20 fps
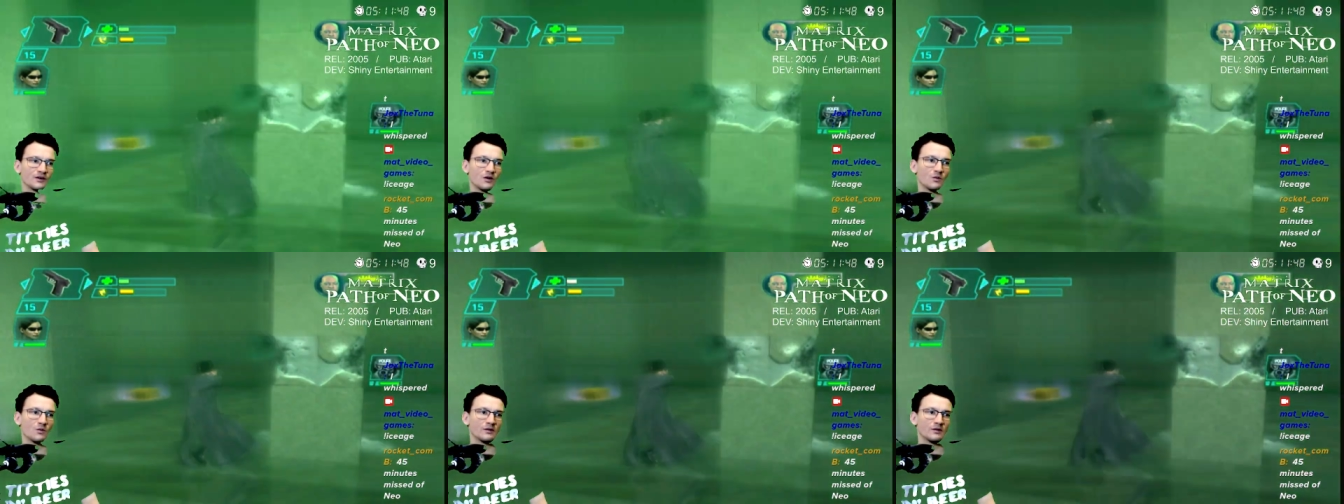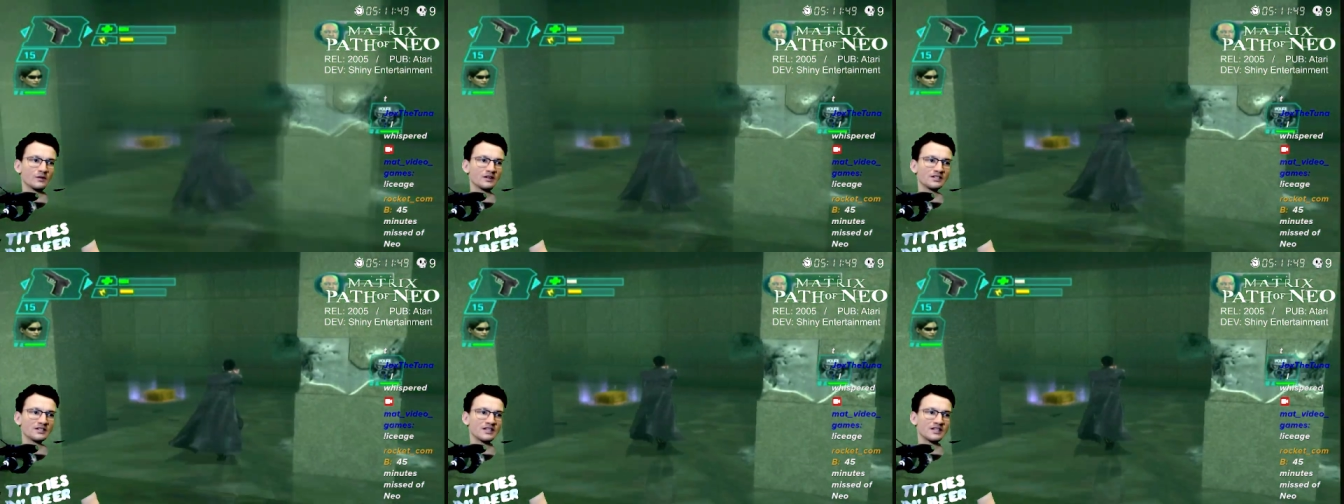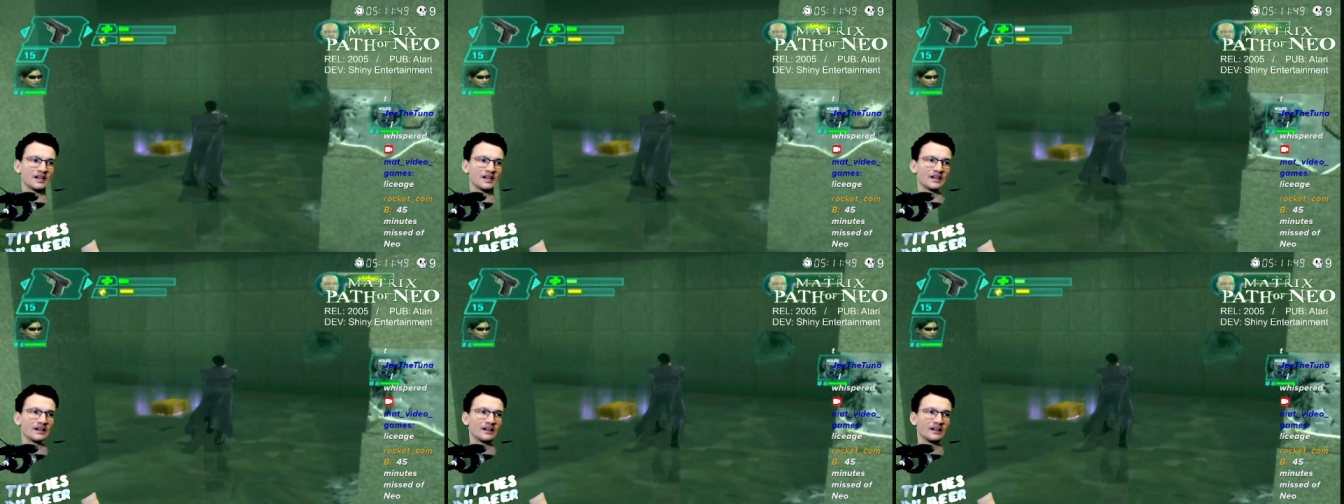Oh wait, what is
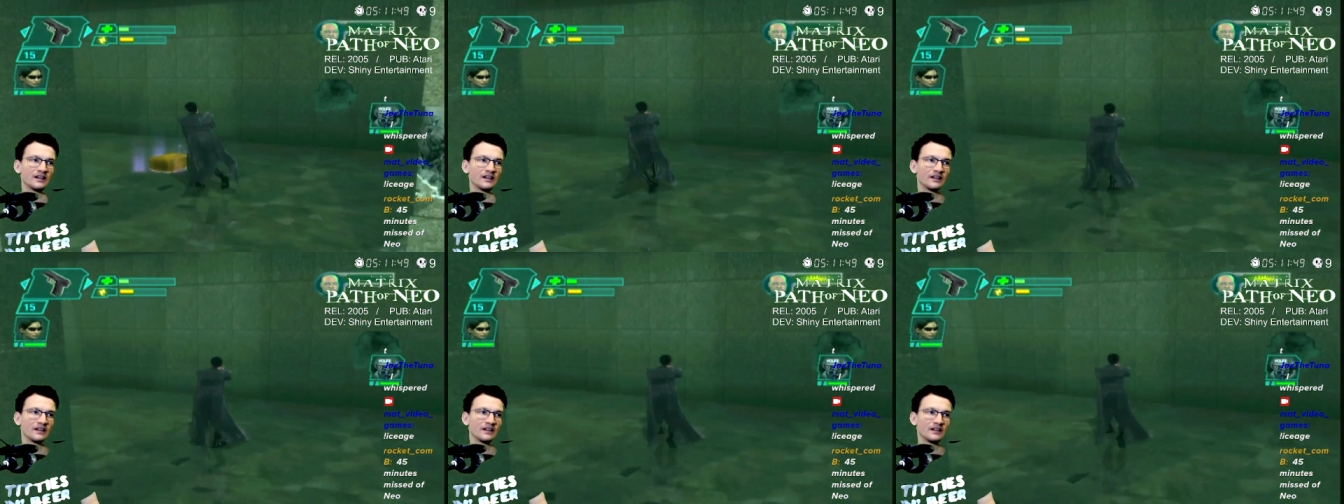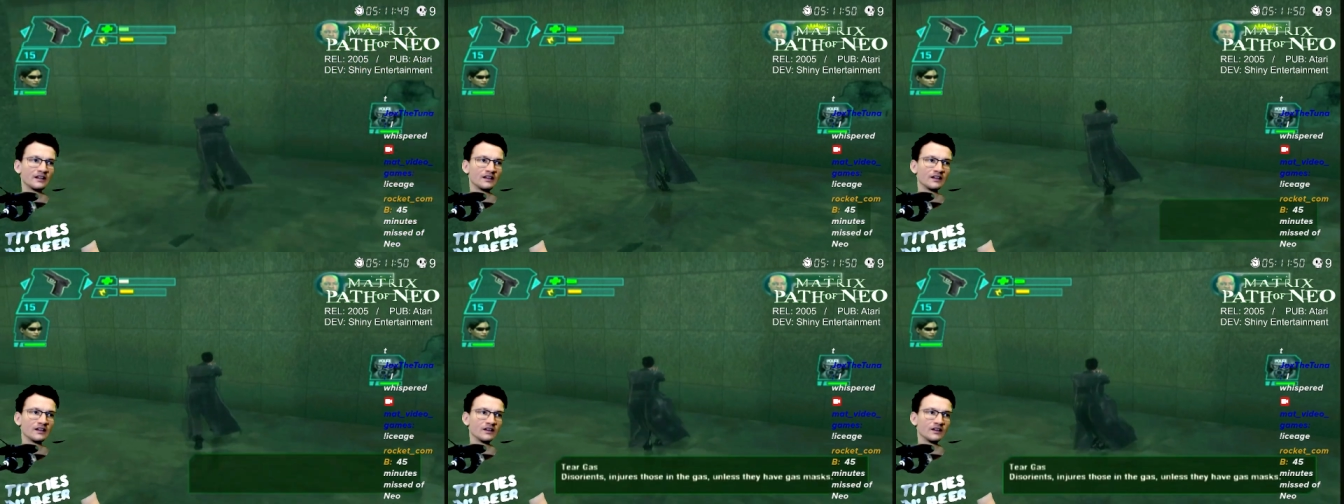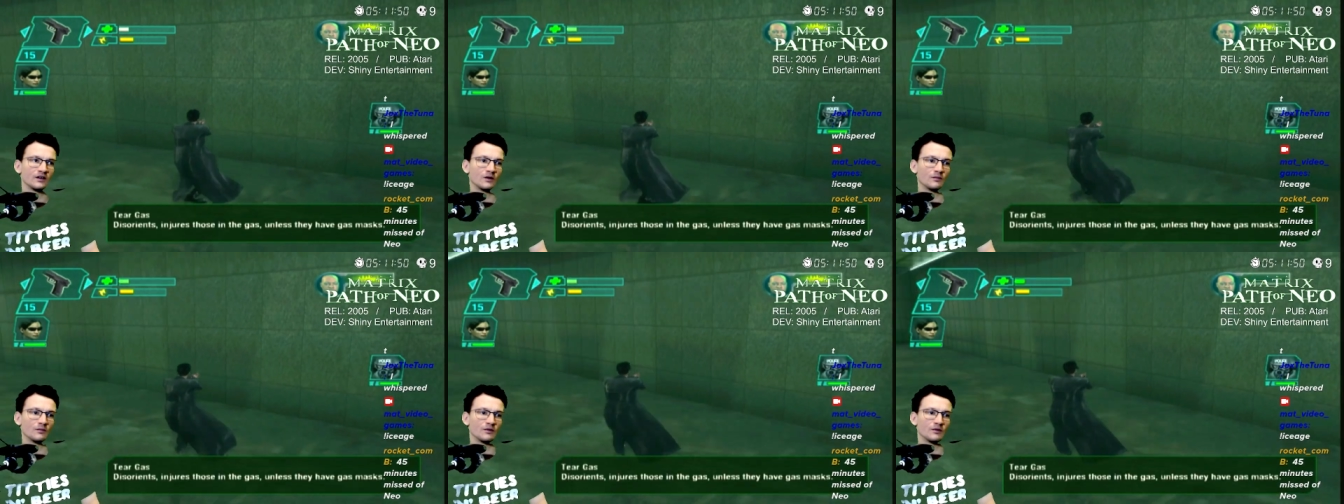that?
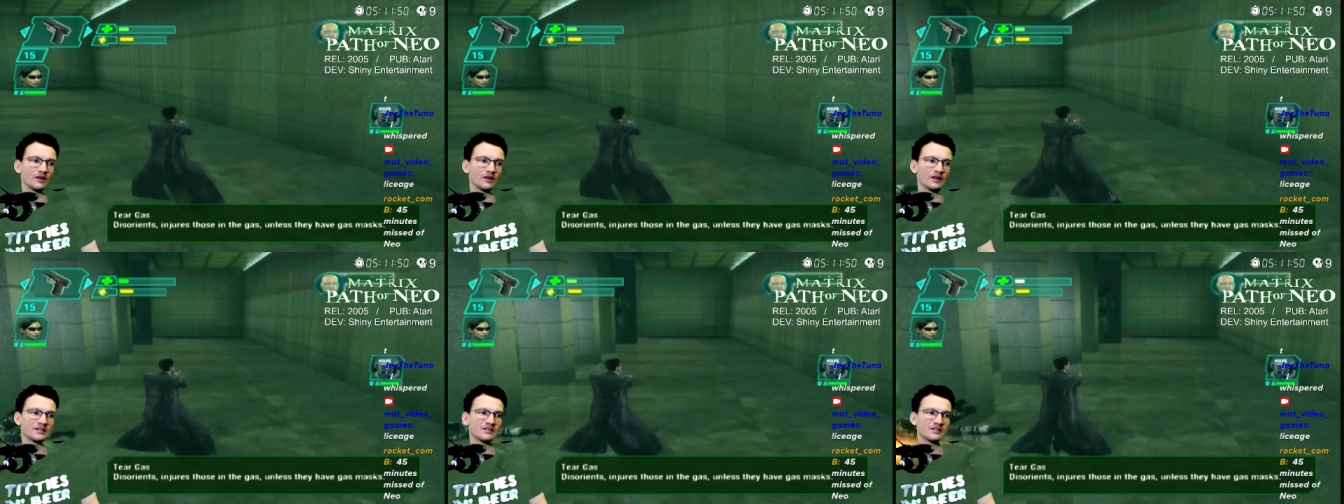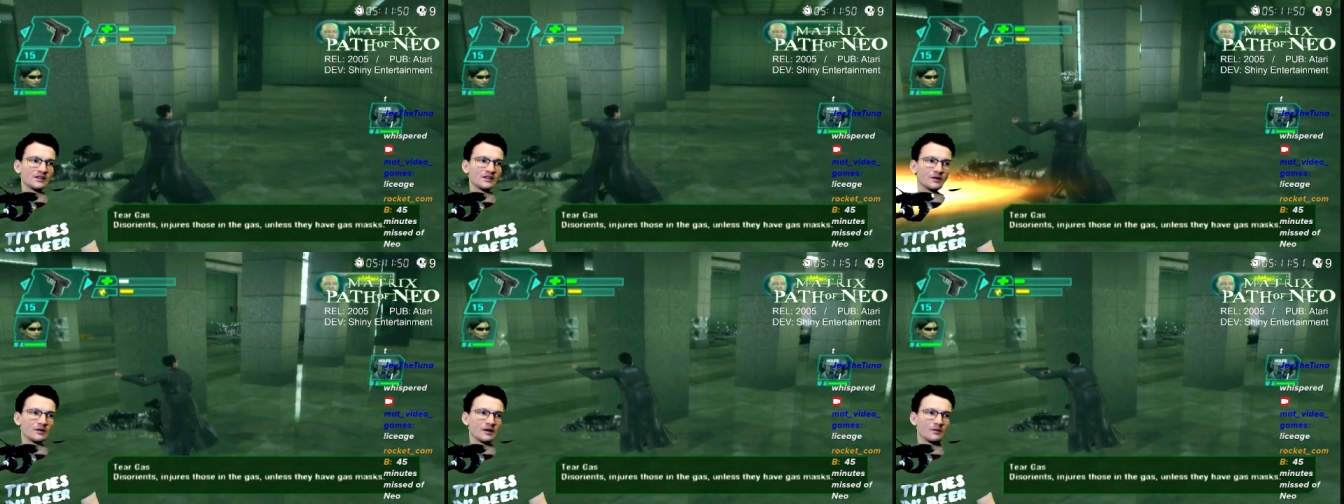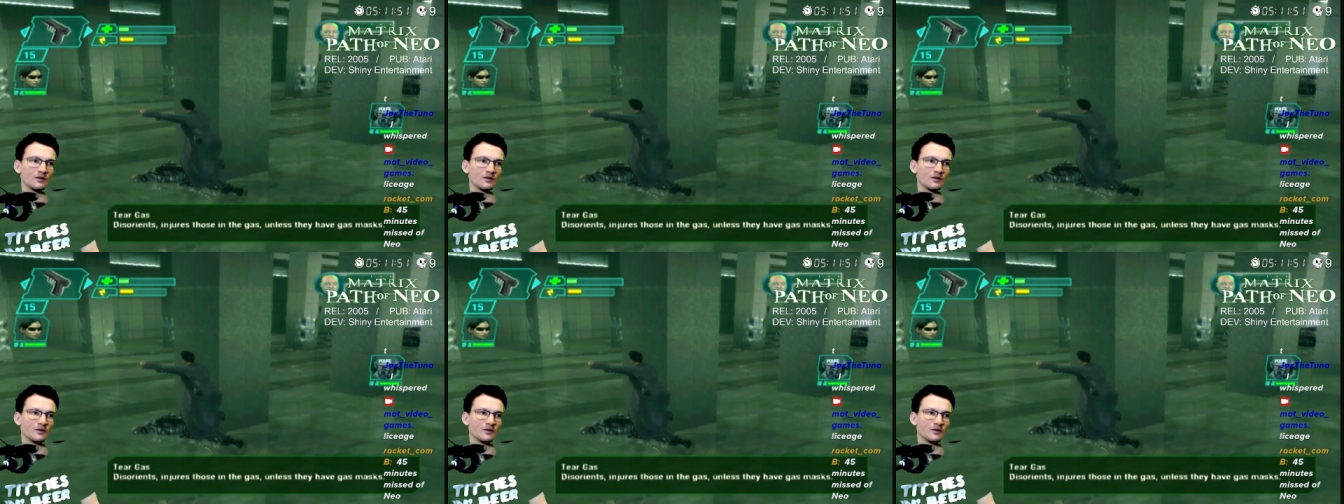Oh no, that's not what I